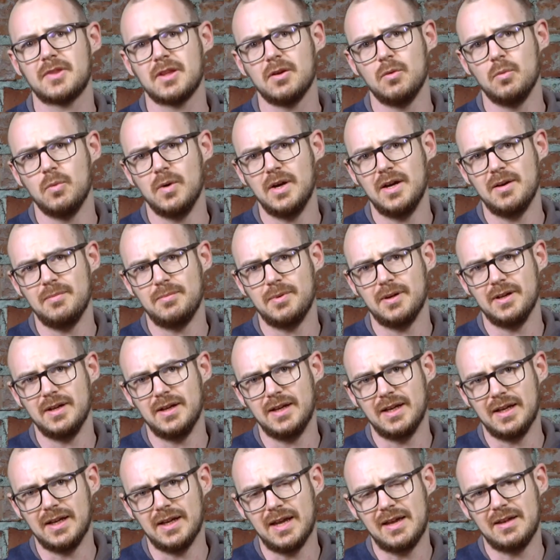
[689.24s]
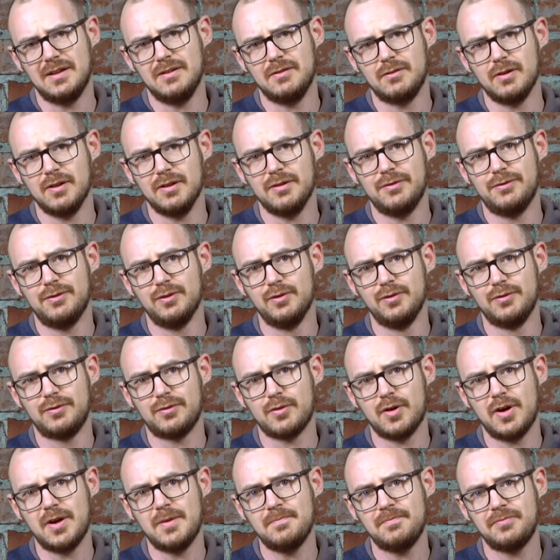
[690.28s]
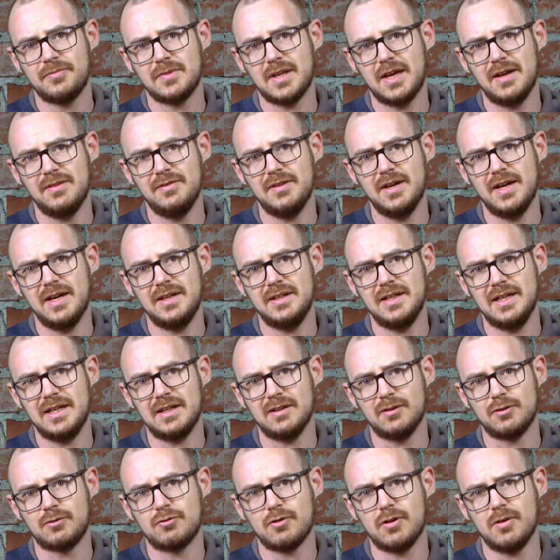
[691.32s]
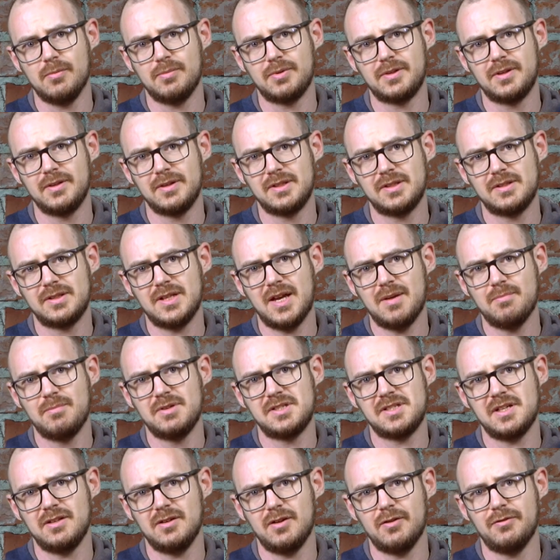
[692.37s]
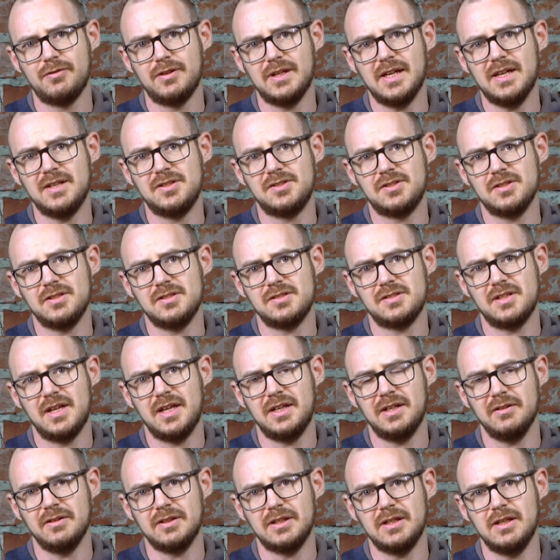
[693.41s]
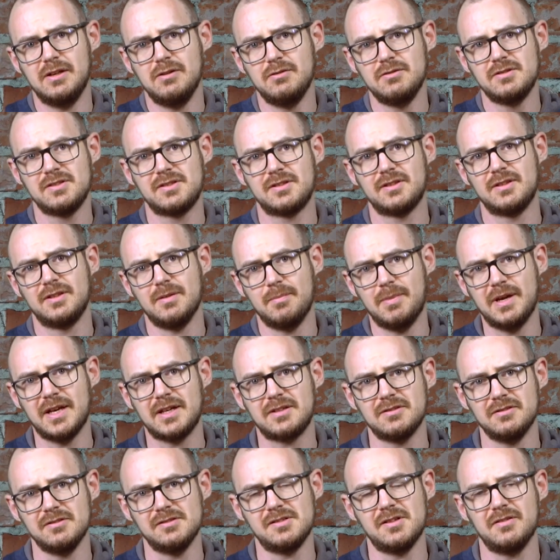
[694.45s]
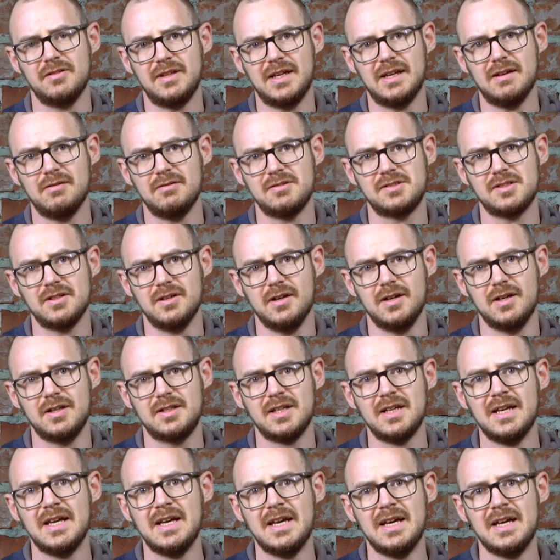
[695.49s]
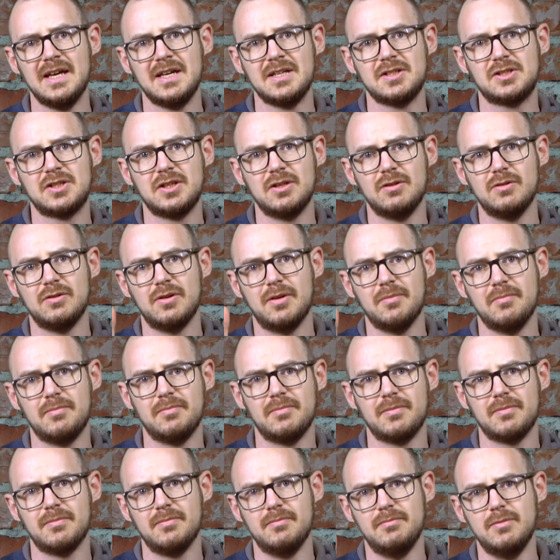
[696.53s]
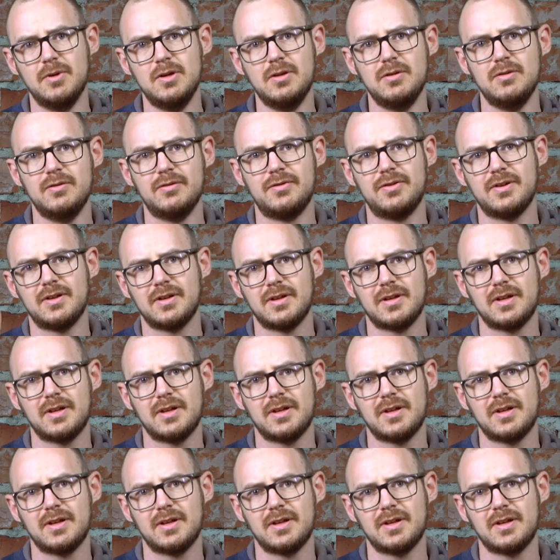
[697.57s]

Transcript: whereby you've got the full frame and then it'll crop 10% off the edges and it'll use the pixels on the outside to move